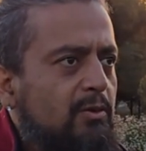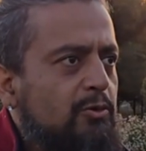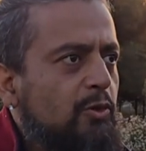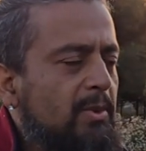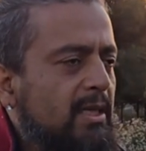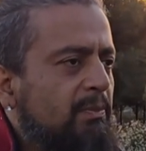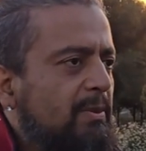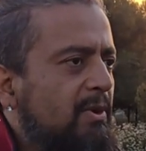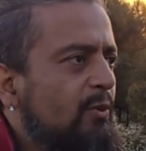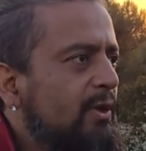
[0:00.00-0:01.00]
so many
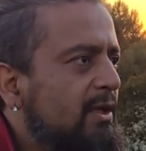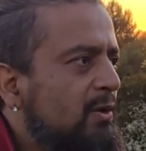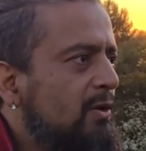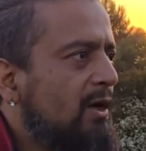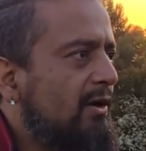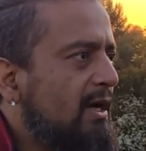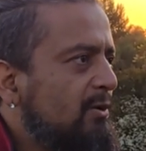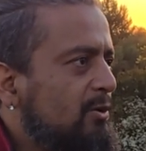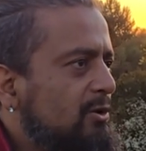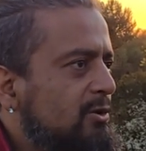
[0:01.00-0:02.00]
people we know around
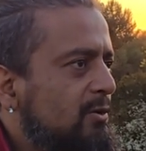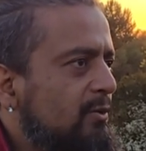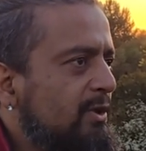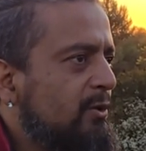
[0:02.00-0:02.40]
Osho, we